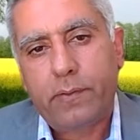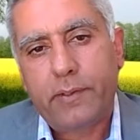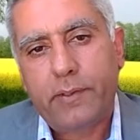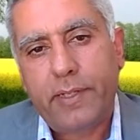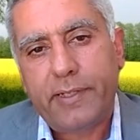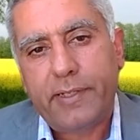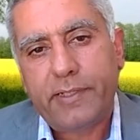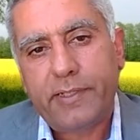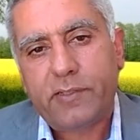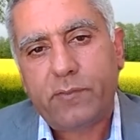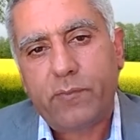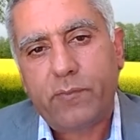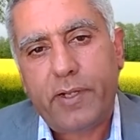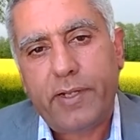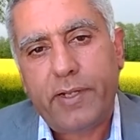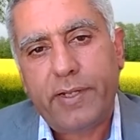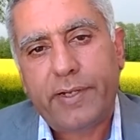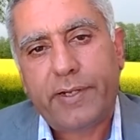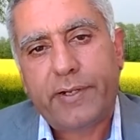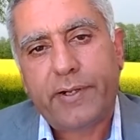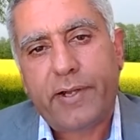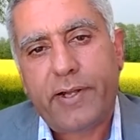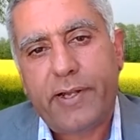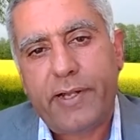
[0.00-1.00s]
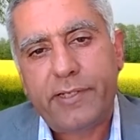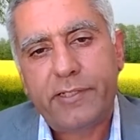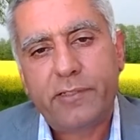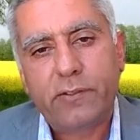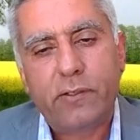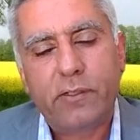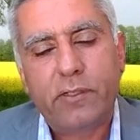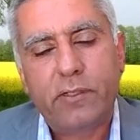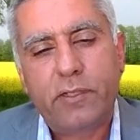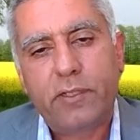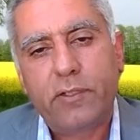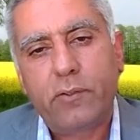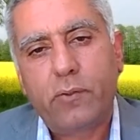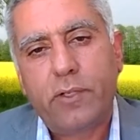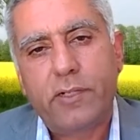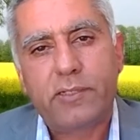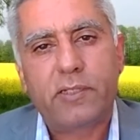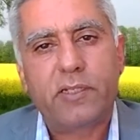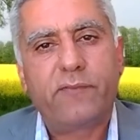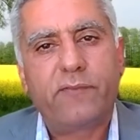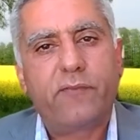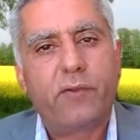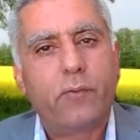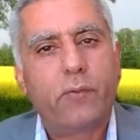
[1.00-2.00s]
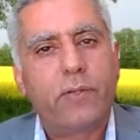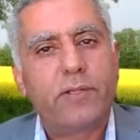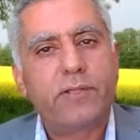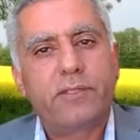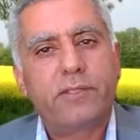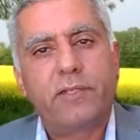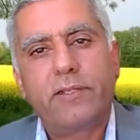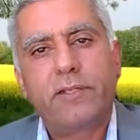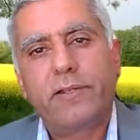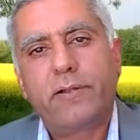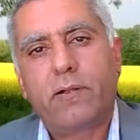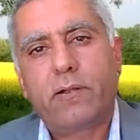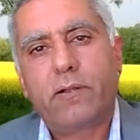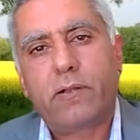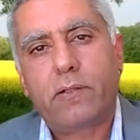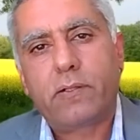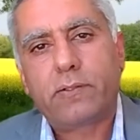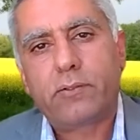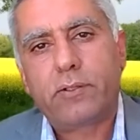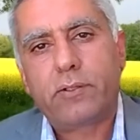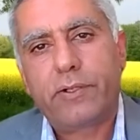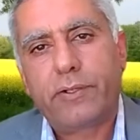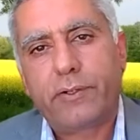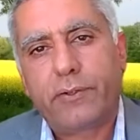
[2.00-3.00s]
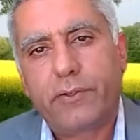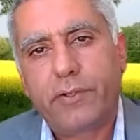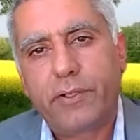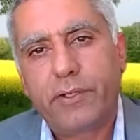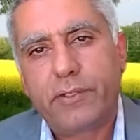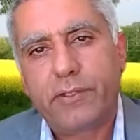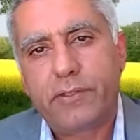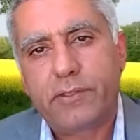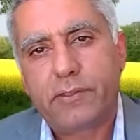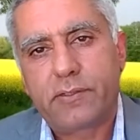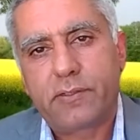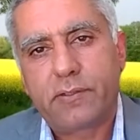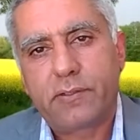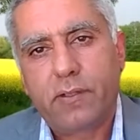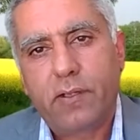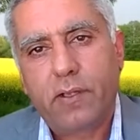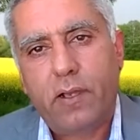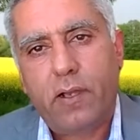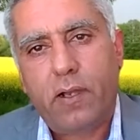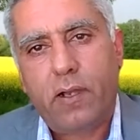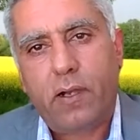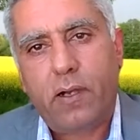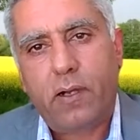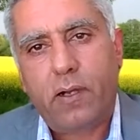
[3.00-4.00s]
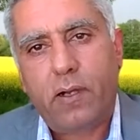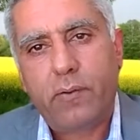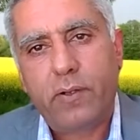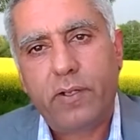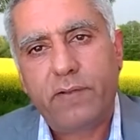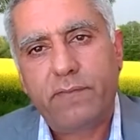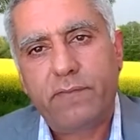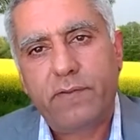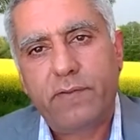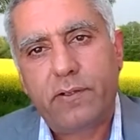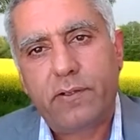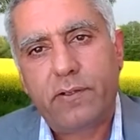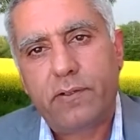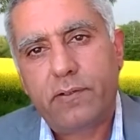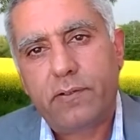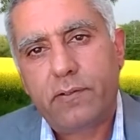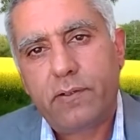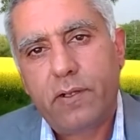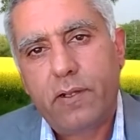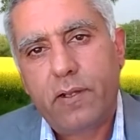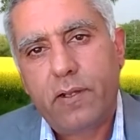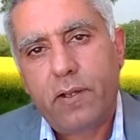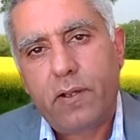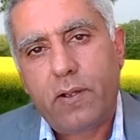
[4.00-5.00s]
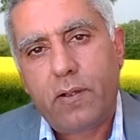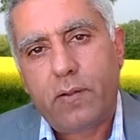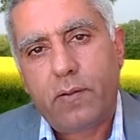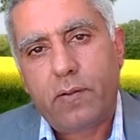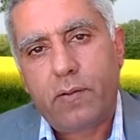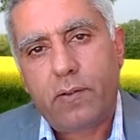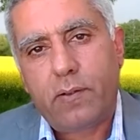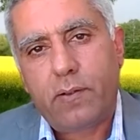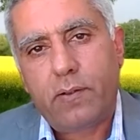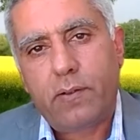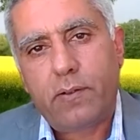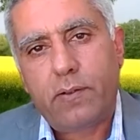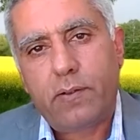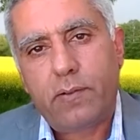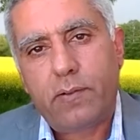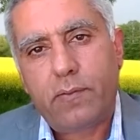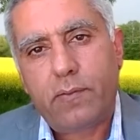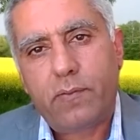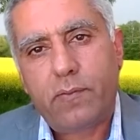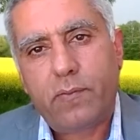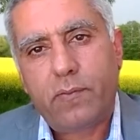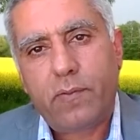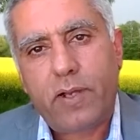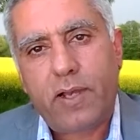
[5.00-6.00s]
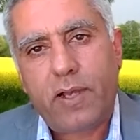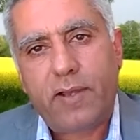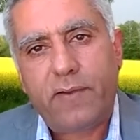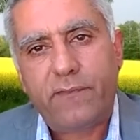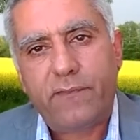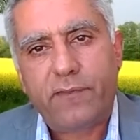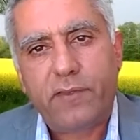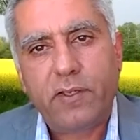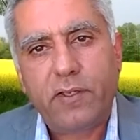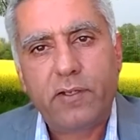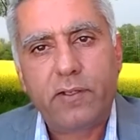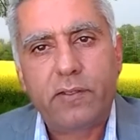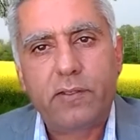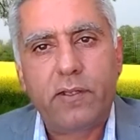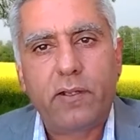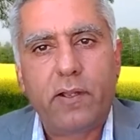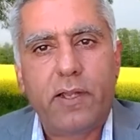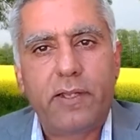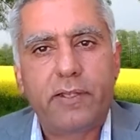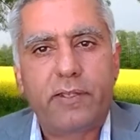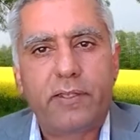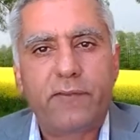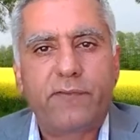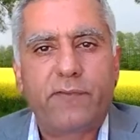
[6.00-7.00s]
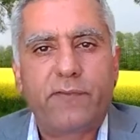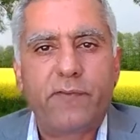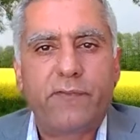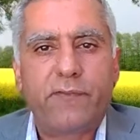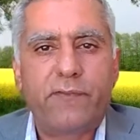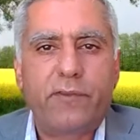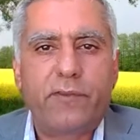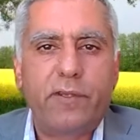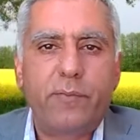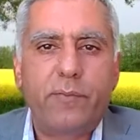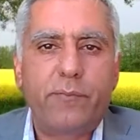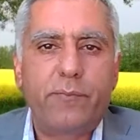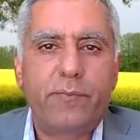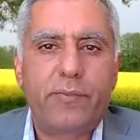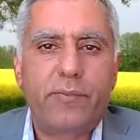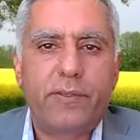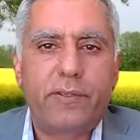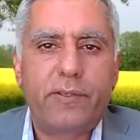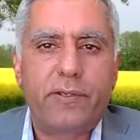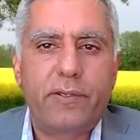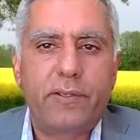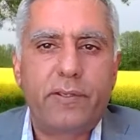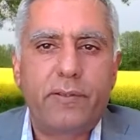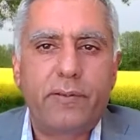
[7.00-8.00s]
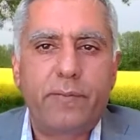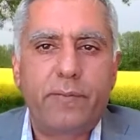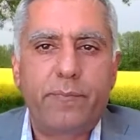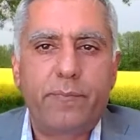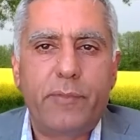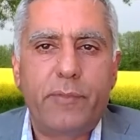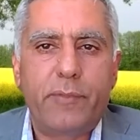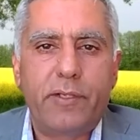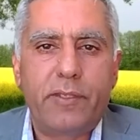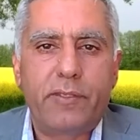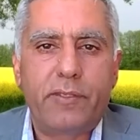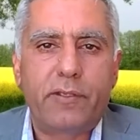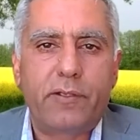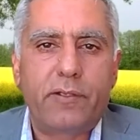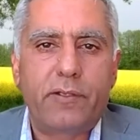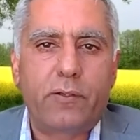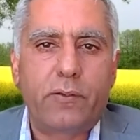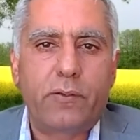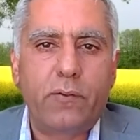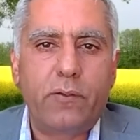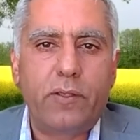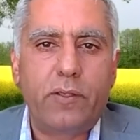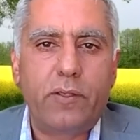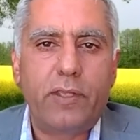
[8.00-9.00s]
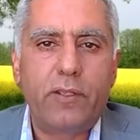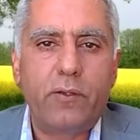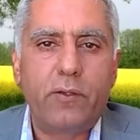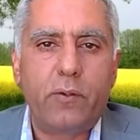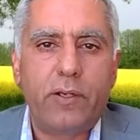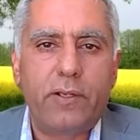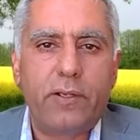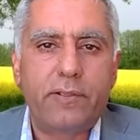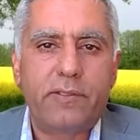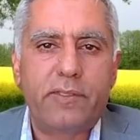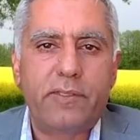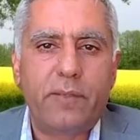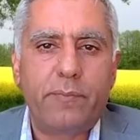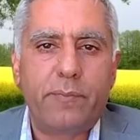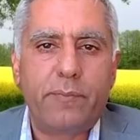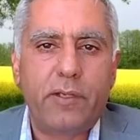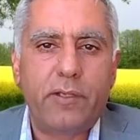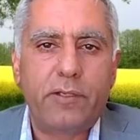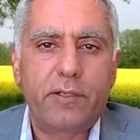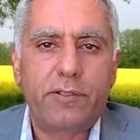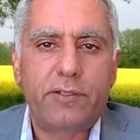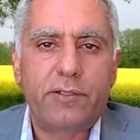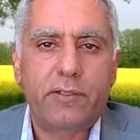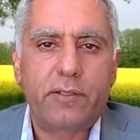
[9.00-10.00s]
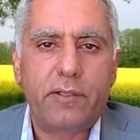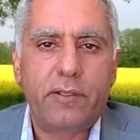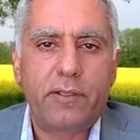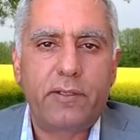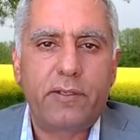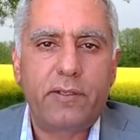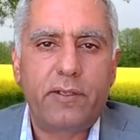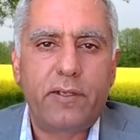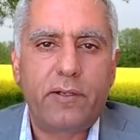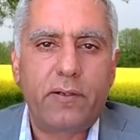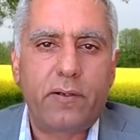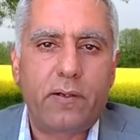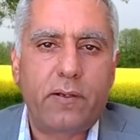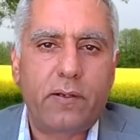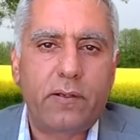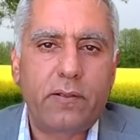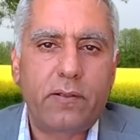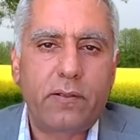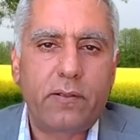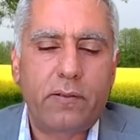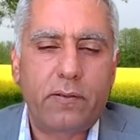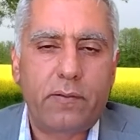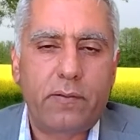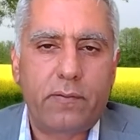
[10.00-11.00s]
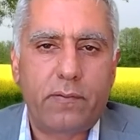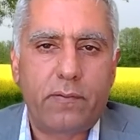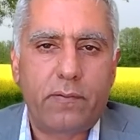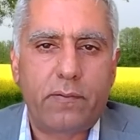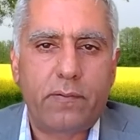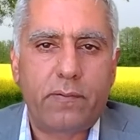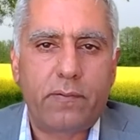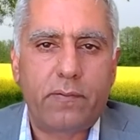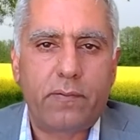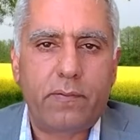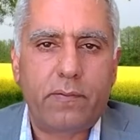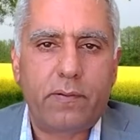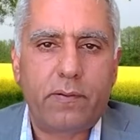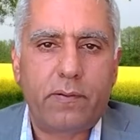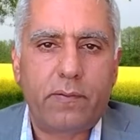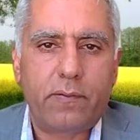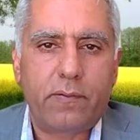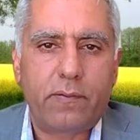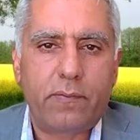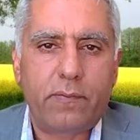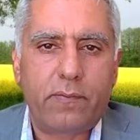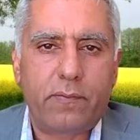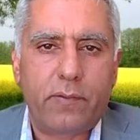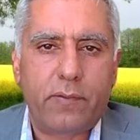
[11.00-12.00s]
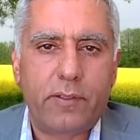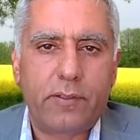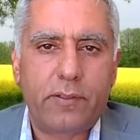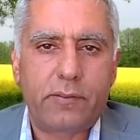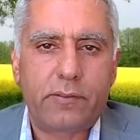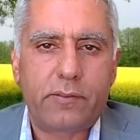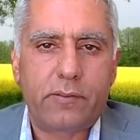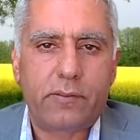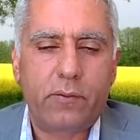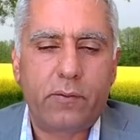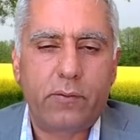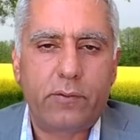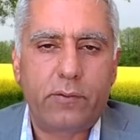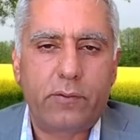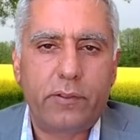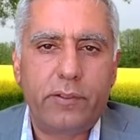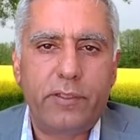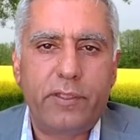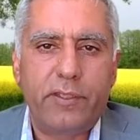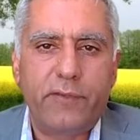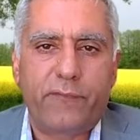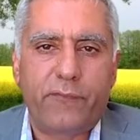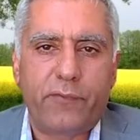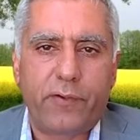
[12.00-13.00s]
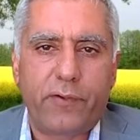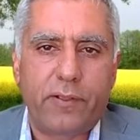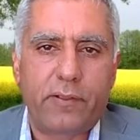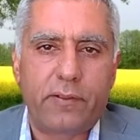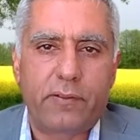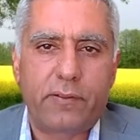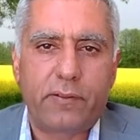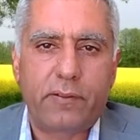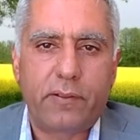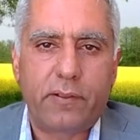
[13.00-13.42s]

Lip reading: That's why gradually the US influence in Iran also increased. However, after the 1953 military coup, the US image in Iran was totally different.